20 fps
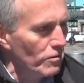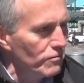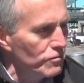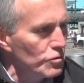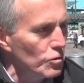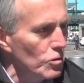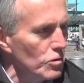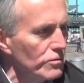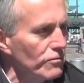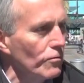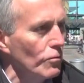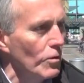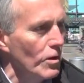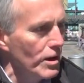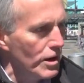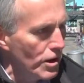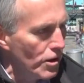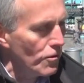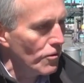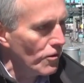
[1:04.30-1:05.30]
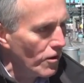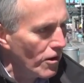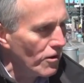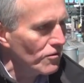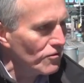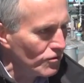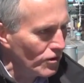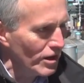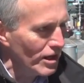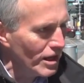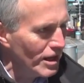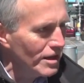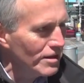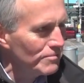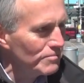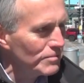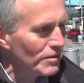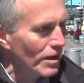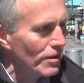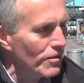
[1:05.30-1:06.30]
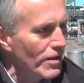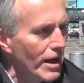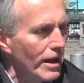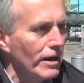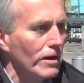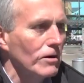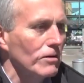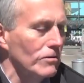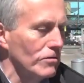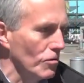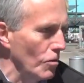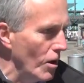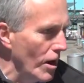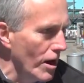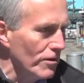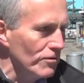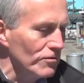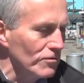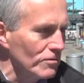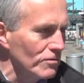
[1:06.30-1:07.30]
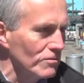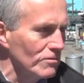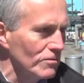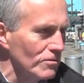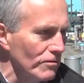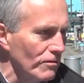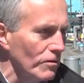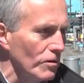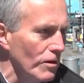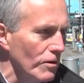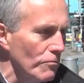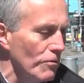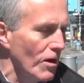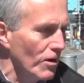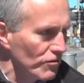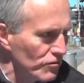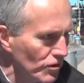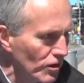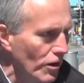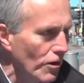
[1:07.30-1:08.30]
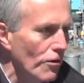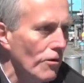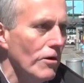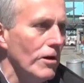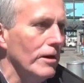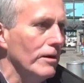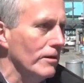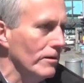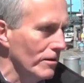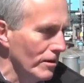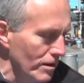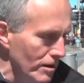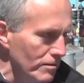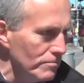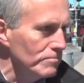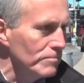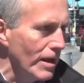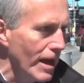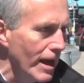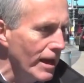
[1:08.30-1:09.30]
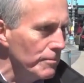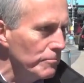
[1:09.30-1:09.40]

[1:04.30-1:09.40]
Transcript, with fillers: of George Floyd here in our city, and that caused civil unrest here and it had